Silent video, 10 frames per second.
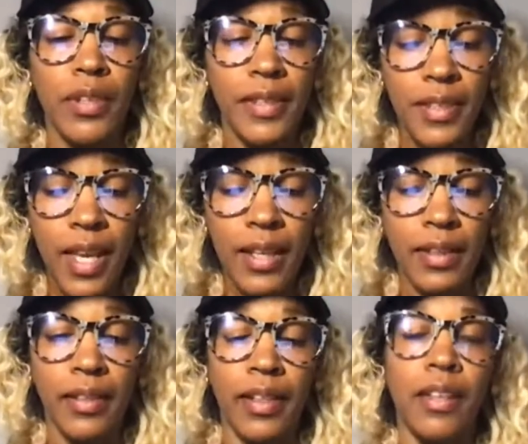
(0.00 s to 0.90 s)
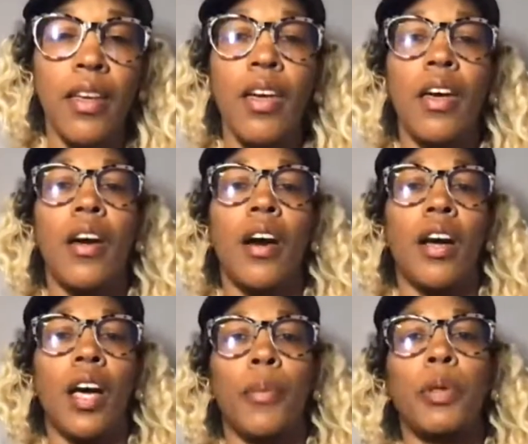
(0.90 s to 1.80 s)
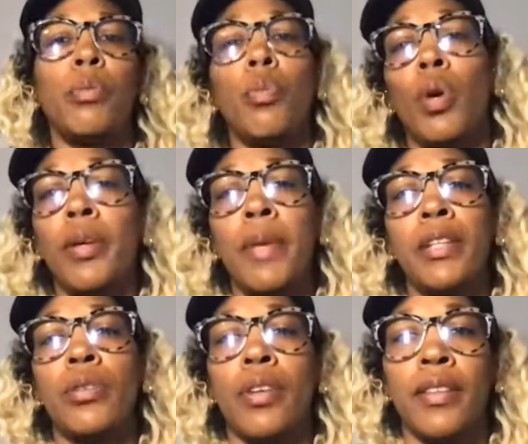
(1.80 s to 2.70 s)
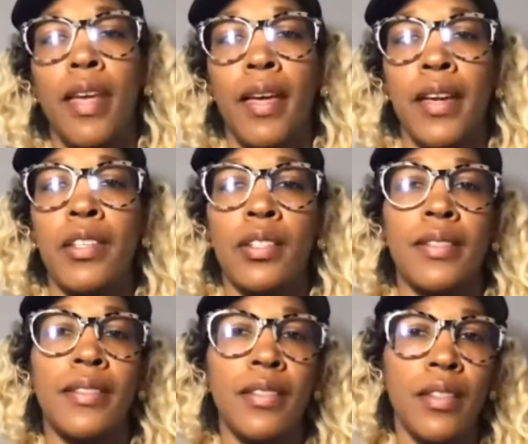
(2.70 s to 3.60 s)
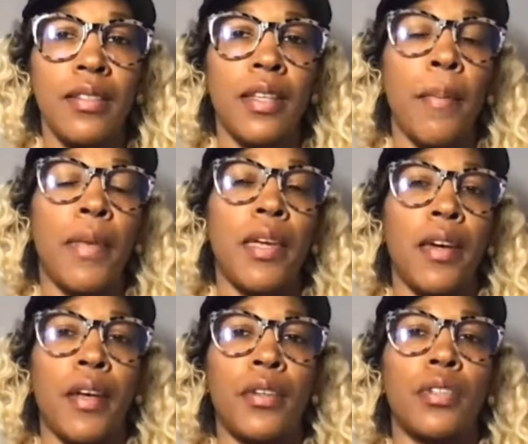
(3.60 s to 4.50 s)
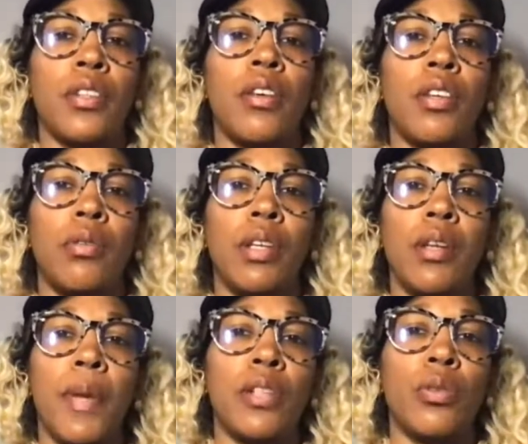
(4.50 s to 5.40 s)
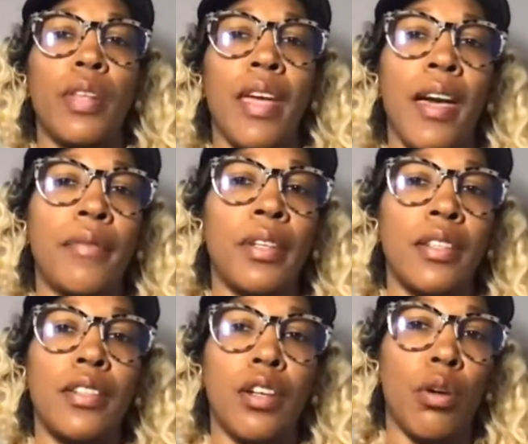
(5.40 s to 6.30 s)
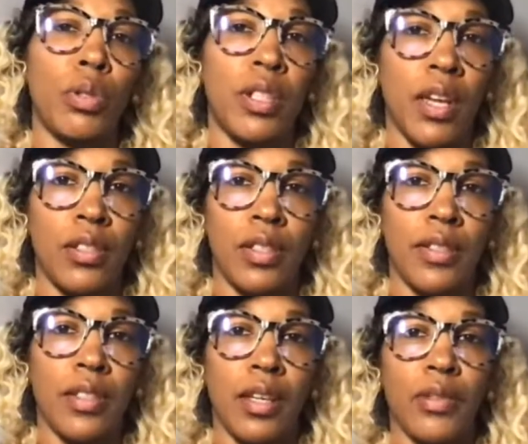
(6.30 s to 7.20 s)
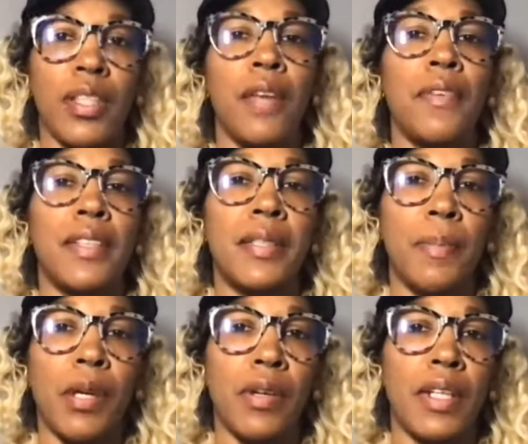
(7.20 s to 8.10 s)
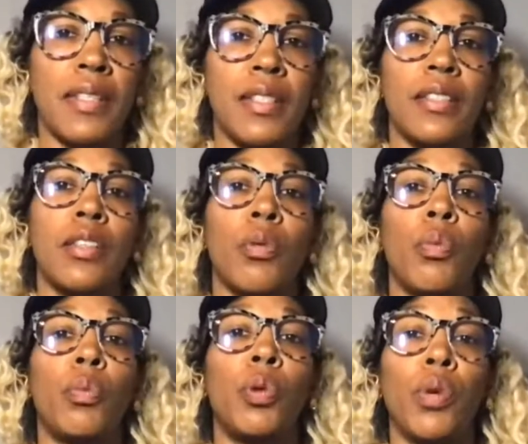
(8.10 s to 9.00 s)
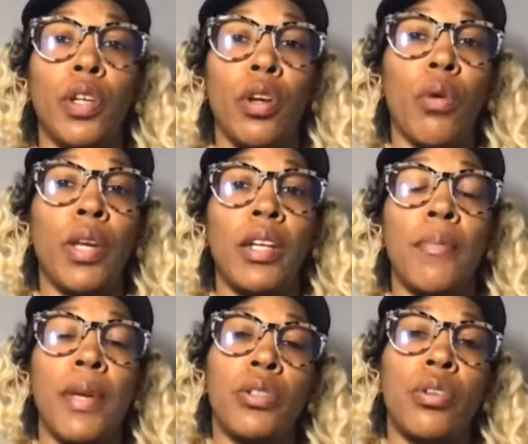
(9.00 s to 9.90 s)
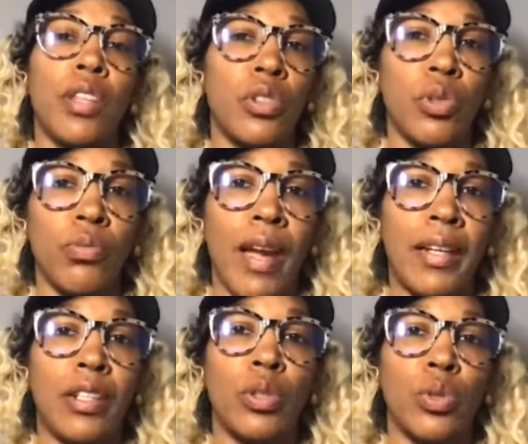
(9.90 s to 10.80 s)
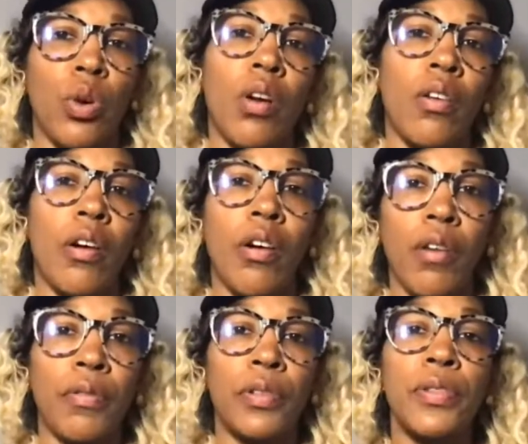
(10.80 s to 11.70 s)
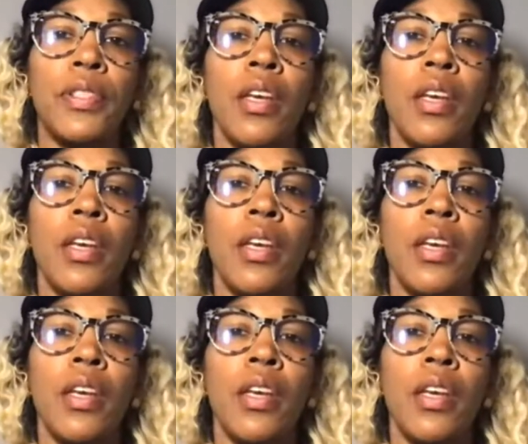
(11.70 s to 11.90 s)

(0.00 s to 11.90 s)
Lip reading: Secondly, you want to make sure that agent is seasoned, because you need to make sure they have good negotiation skills. They've experienced this. So you want to go in and make sure that you're writing strong offers.